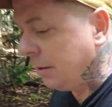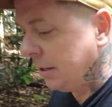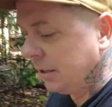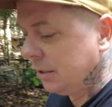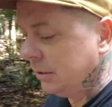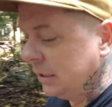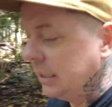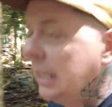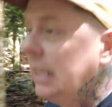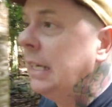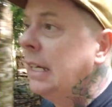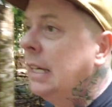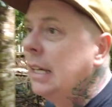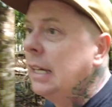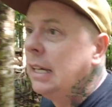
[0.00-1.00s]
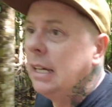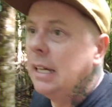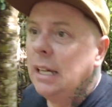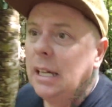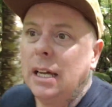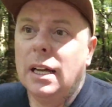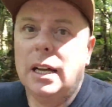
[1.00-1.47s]
but I thought,
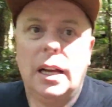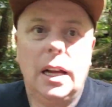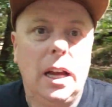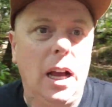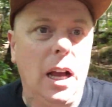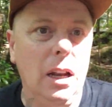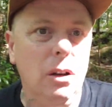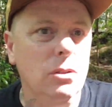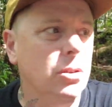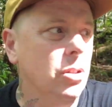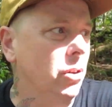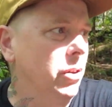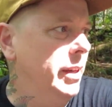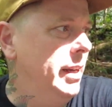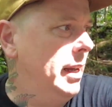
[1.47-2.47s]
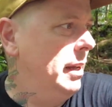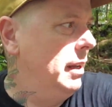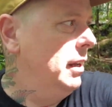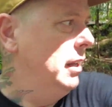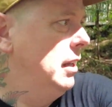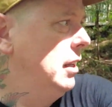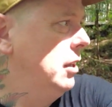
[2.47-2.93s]
I looked on